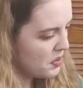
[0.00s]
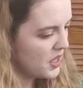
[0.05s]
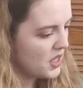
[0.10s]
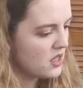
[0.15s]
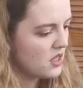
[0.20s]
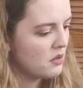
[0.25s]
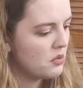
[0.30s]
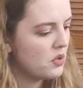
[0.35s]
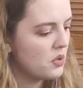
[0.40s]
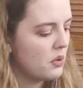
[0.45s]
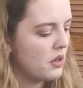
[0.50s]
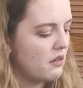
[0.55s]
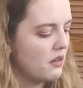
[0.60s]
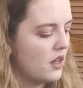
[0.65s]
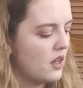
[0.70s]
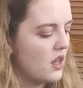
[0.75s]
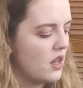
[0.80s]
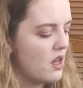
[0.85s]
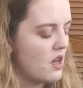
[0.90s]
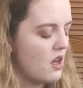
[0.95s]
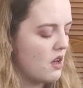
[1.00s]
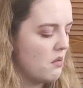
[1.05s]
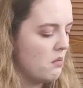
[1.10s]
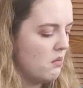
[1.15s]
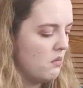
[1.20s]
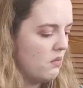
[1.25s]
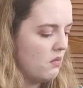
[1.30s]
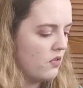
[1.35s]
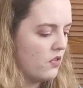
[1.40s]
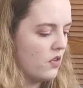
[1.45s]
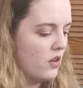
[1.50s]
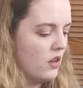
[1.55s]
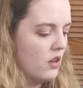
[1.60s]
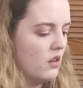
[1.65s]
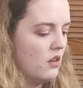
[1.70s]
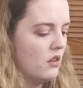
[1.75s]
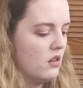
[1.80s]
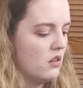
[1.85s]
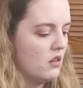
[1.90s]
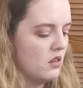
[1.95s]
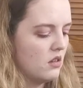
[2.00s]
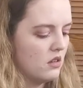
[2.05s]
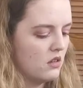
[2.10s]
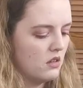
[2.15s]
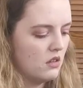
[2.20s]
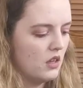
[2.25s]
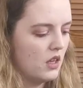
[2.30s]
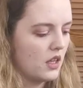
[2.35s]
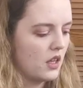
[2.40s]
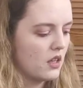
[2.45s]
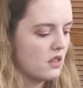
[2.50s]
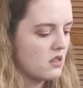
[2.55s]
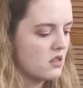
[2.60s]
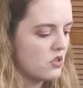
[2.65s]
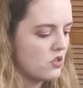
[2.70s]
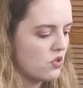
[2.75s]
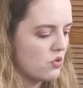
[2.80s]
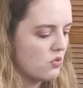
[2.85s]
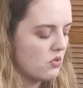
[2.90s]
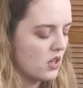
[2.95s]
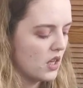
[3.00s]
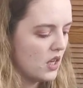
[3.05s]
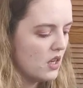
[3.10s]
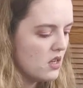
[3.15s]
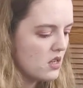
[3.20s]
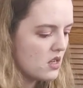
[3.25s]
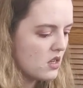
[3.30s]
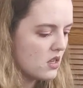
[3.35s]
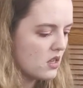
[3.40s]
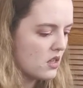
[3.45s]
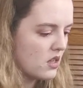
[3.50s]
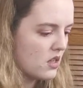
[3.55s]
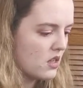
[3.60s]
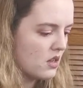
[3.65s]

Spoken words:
it's been pinned up all the way around the hem for, I guess, to shorten it.